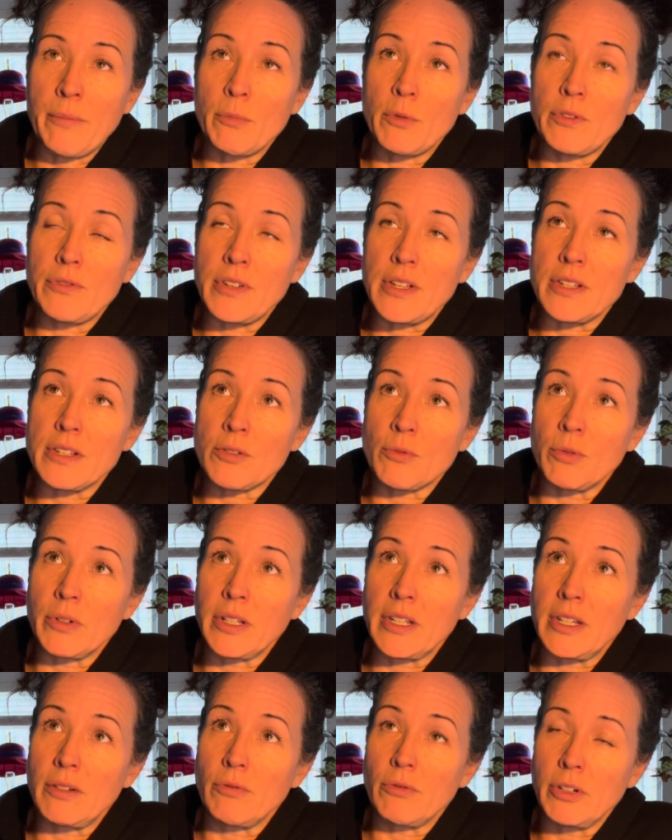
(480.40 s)
movie is
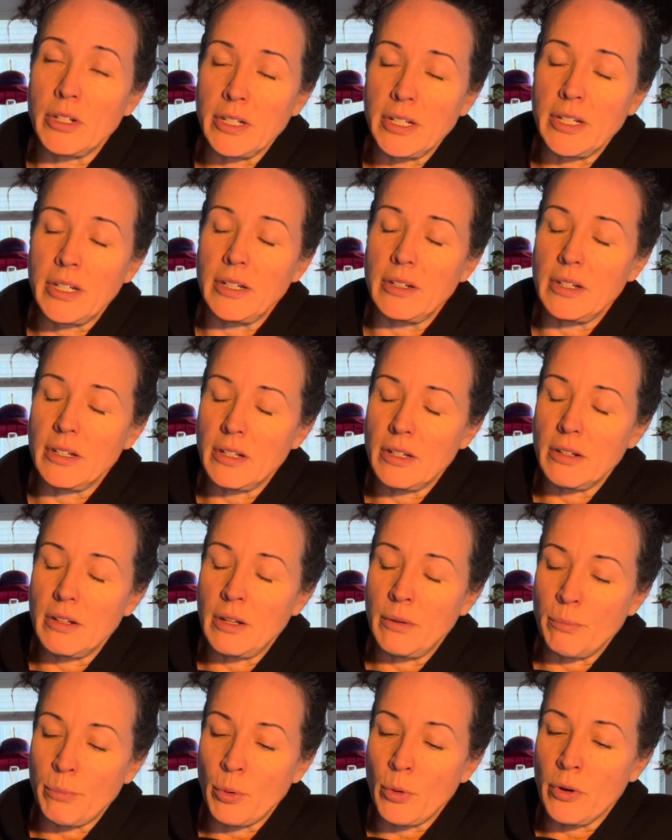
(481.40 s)
really, really
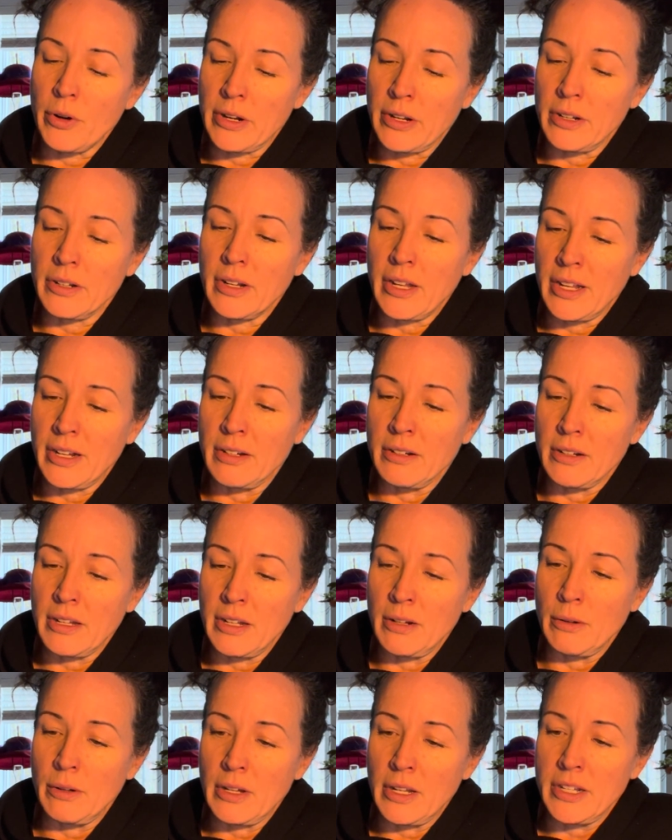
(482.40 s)
important
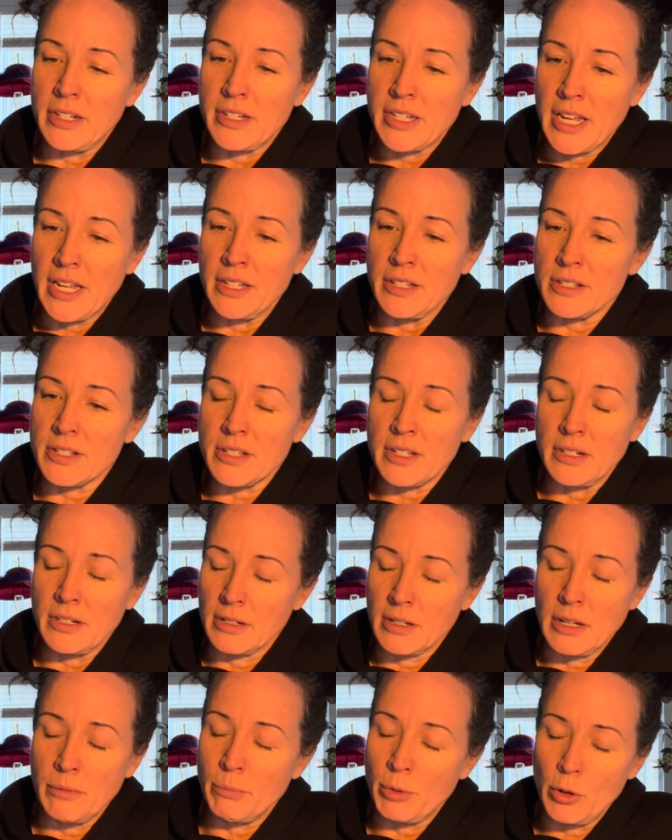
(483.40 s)
and intense
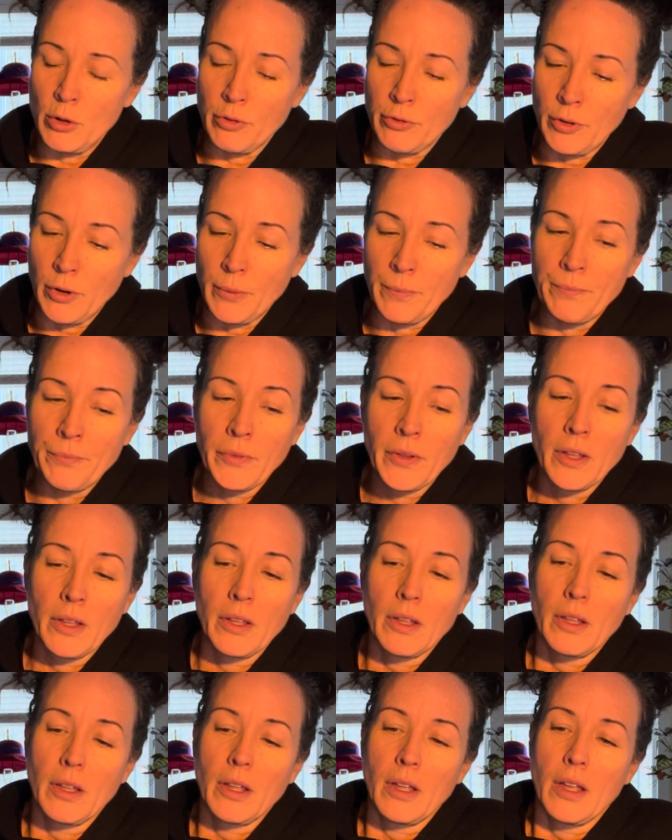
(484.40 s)
and beautiful.
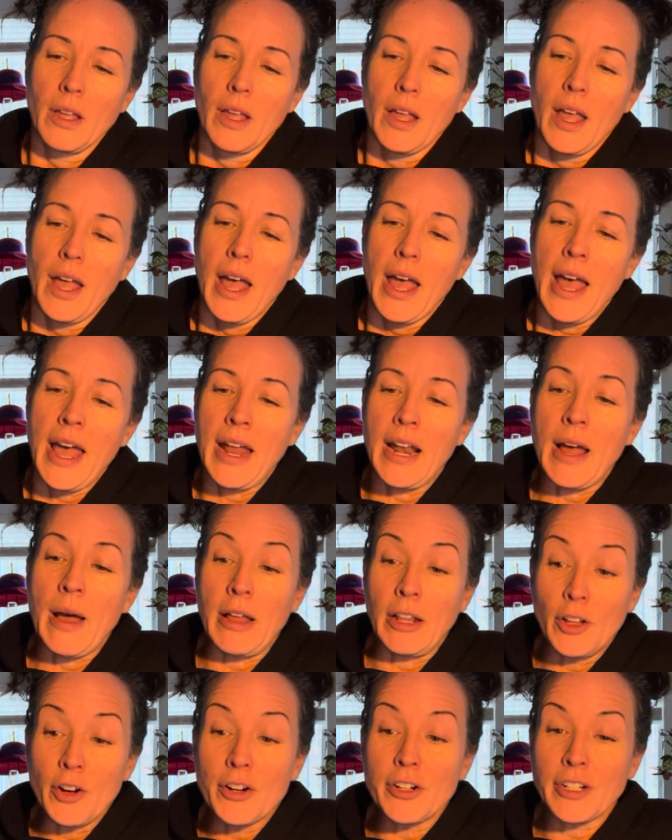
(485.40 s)
And I
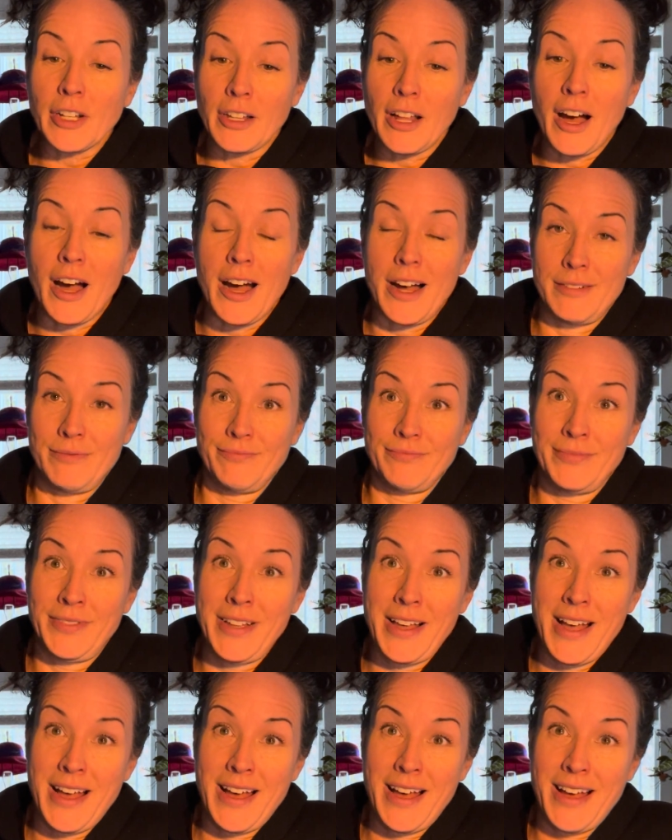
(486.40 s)
learned a lot.
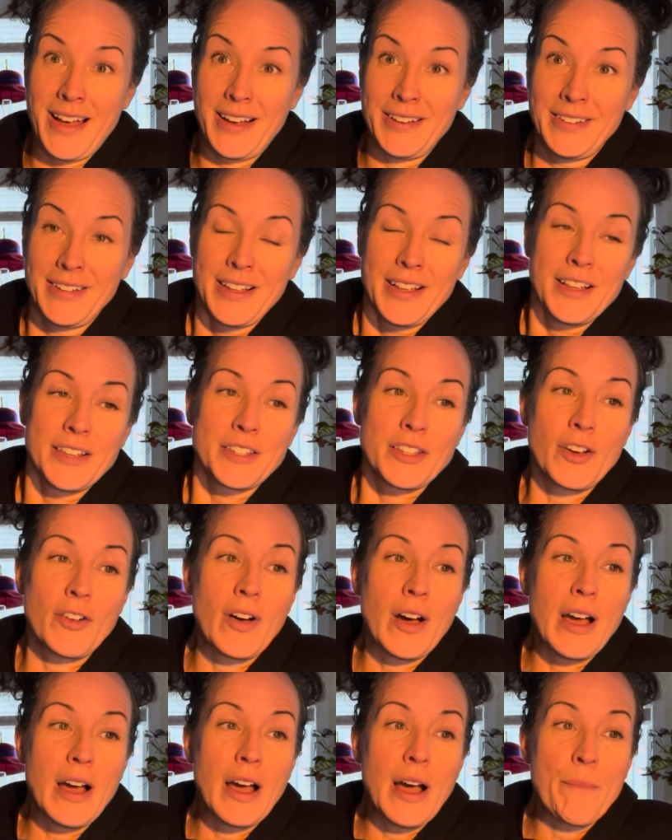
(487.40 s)
So
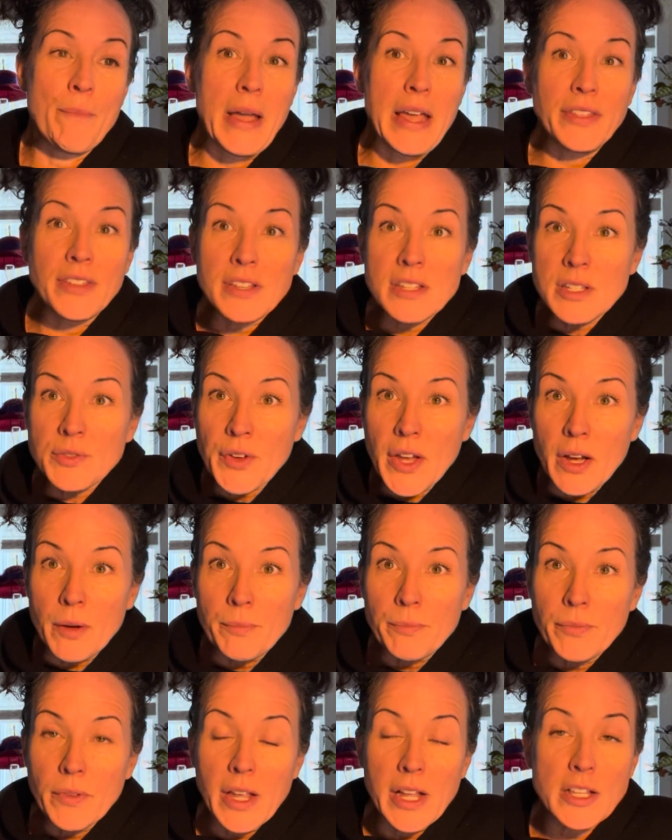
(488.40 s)
I made this
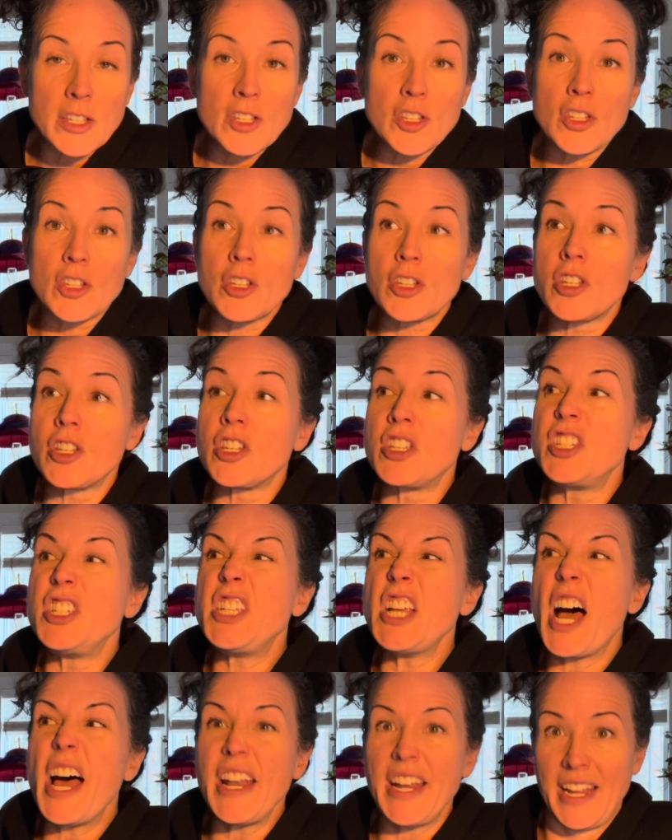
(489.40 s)
film. It's
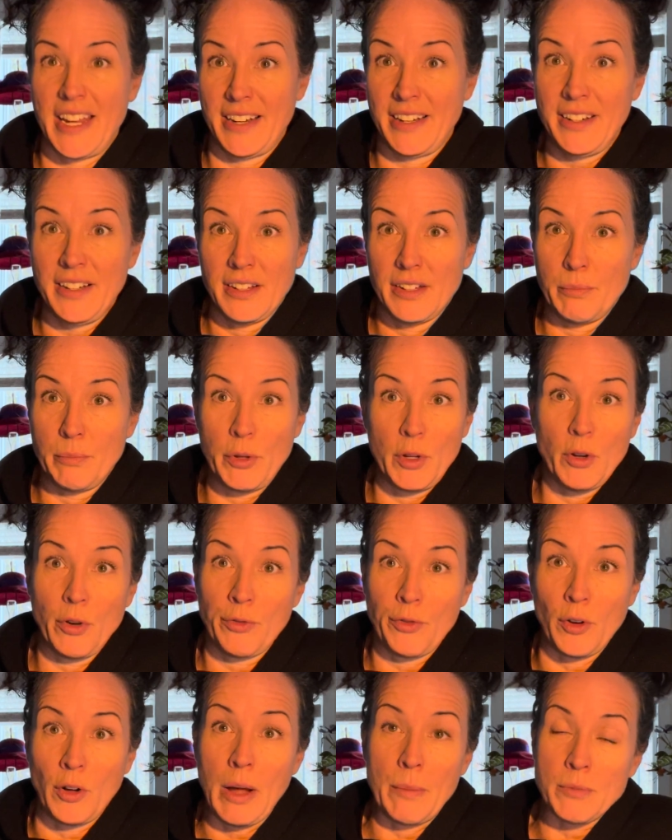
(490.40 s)
stunning,
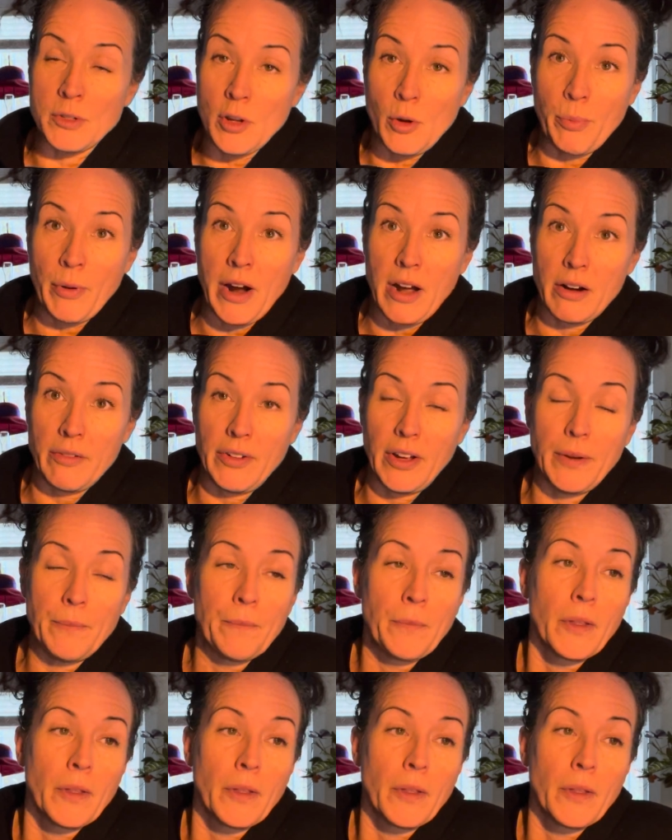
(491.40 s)
beautiful. I'm so proud of it.